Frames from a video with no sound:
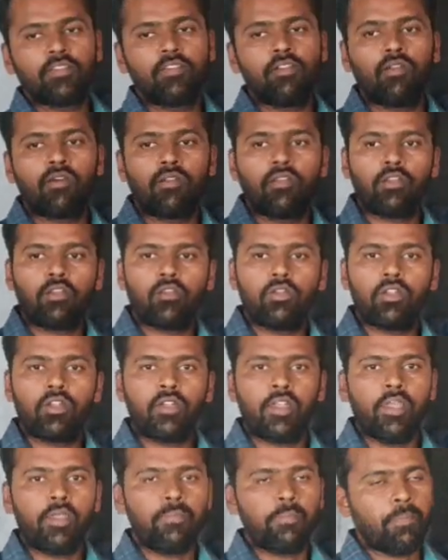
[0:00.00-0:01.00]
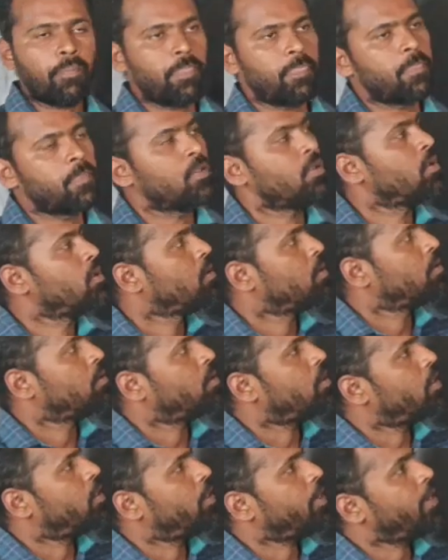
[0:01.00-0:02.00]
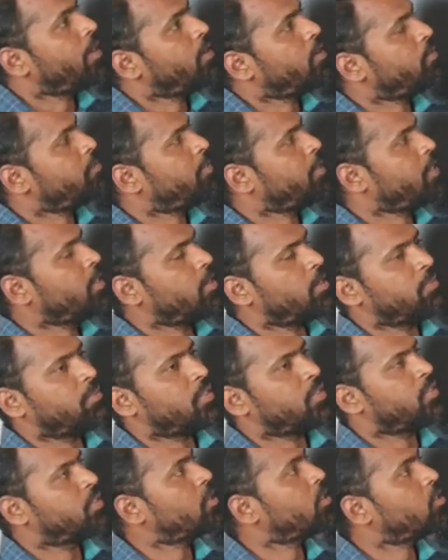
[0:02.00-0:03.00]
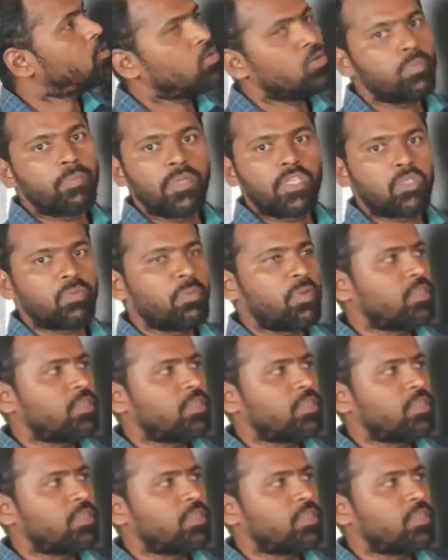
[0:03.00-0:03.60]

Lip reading: than or equal to type. In big M method, two-phase